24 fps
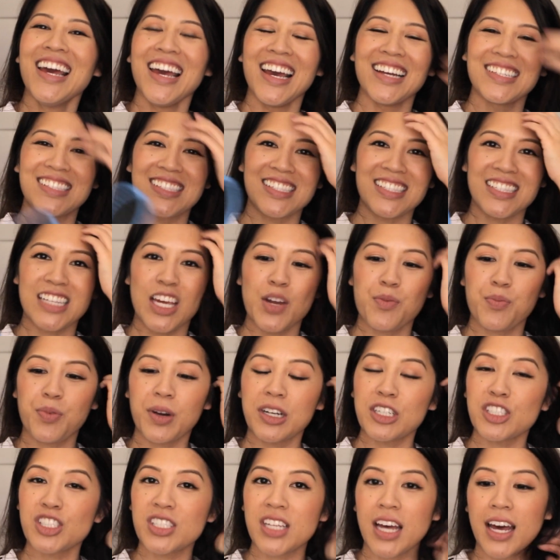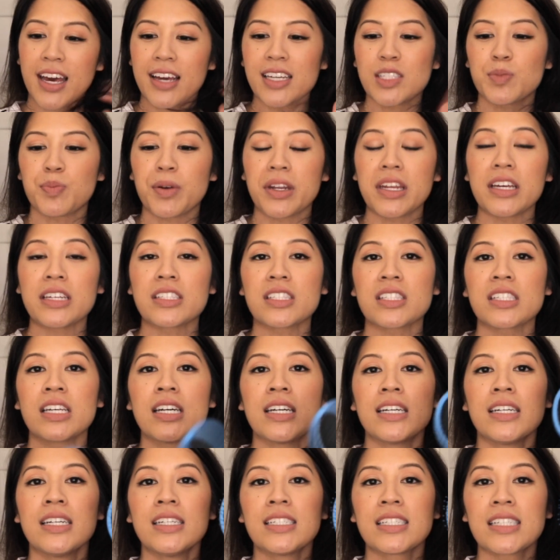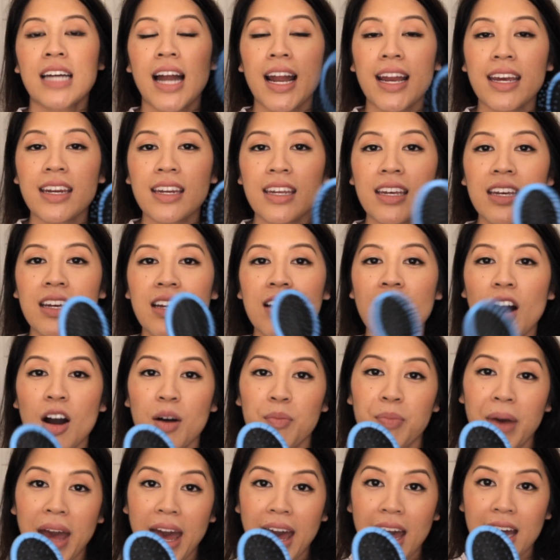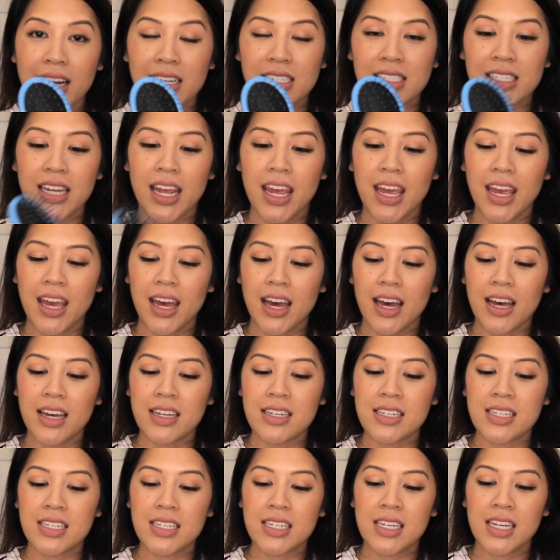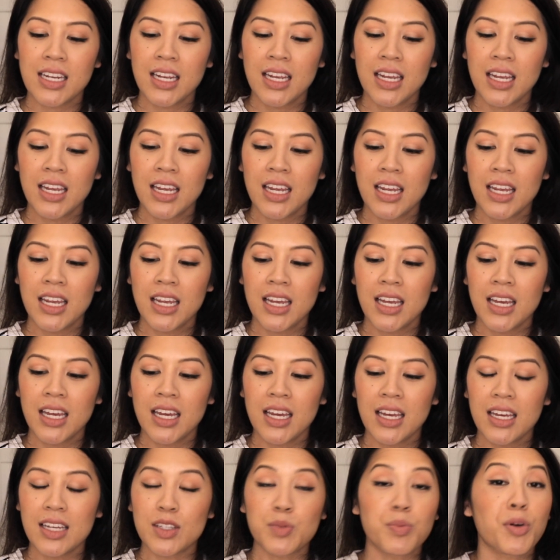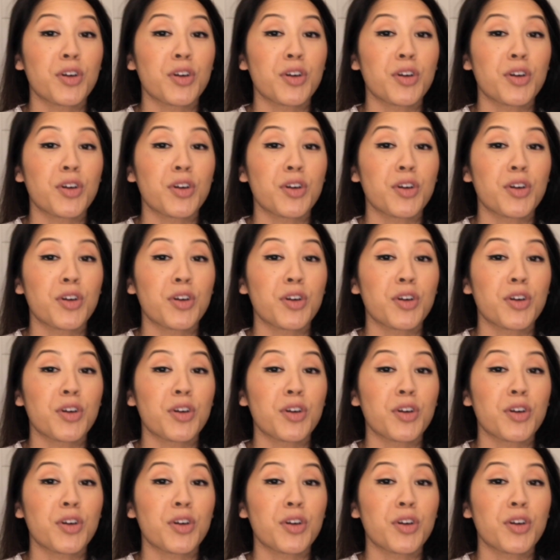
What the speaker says: It's the same brush size, but it's tiny, compact, and it's